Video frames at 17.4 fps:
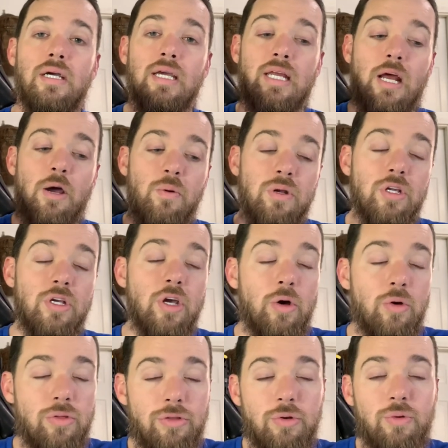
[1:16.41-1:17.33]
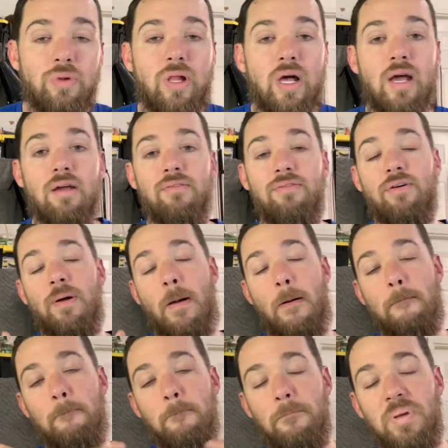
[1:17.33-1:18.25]
And I would go through life
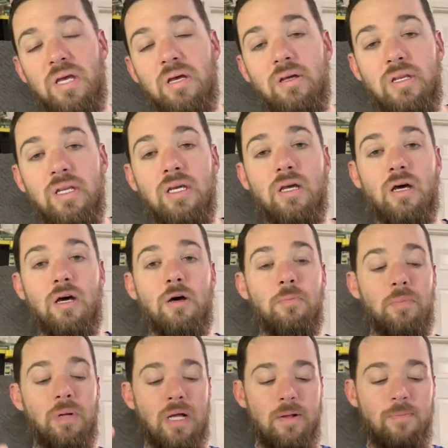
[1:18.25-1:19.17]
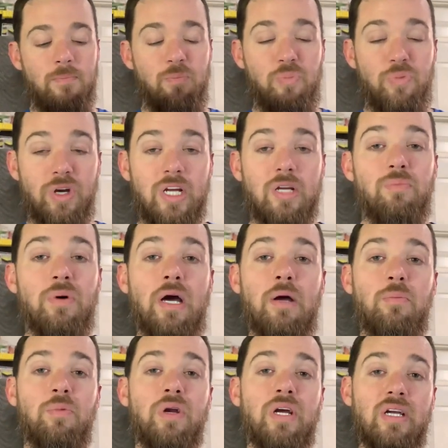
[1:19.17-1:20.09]
building up brick
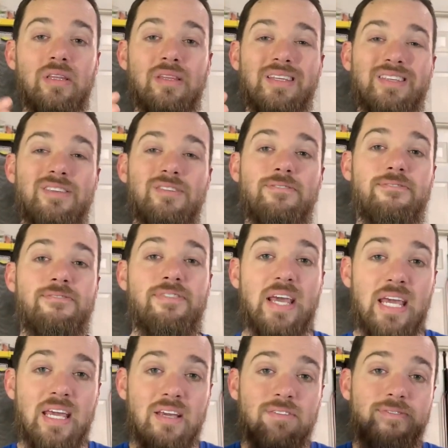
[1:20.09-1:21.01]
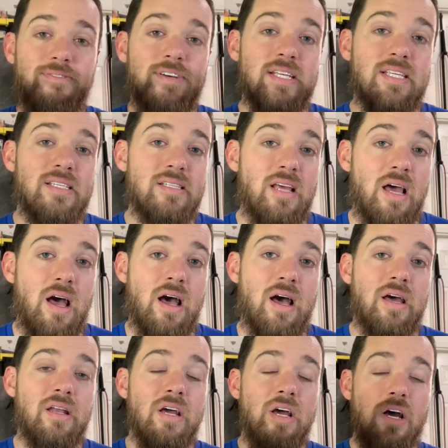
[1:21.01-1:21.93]
by brick this fake
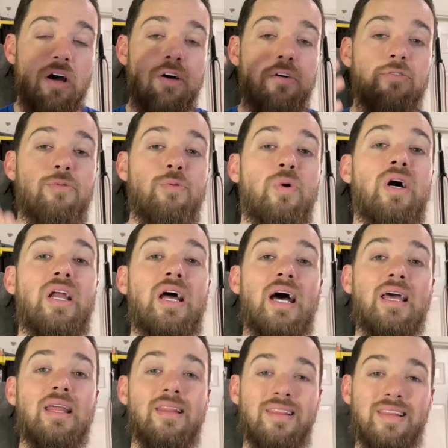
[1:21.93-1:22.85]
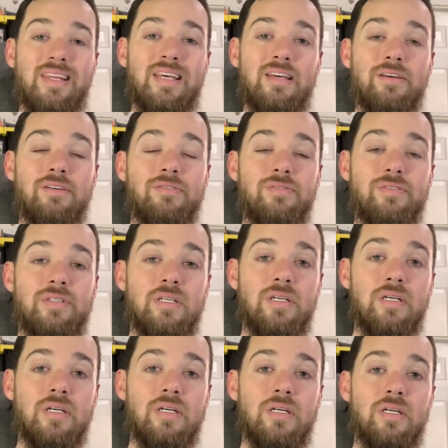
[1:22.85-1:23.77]
facade of what I lived
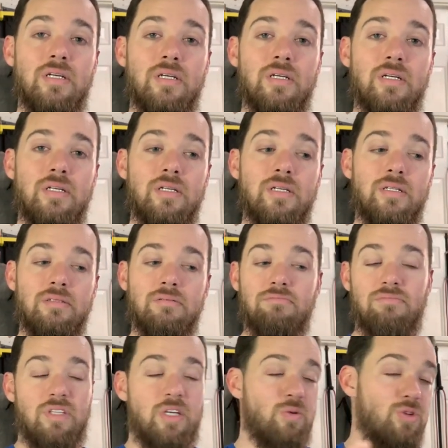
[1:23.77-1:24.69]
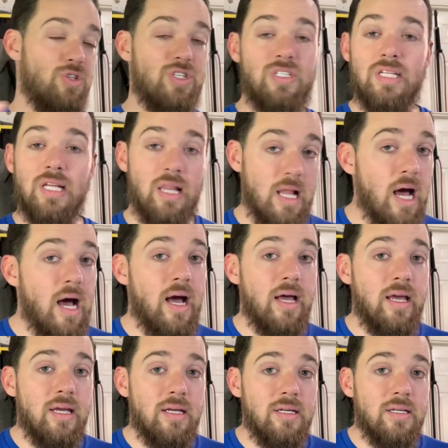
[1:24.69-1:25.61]
that was just a
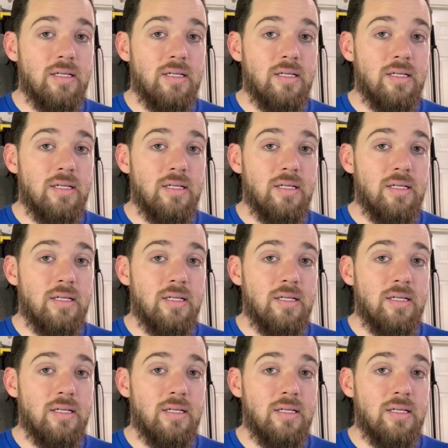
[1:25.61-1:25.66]
lie.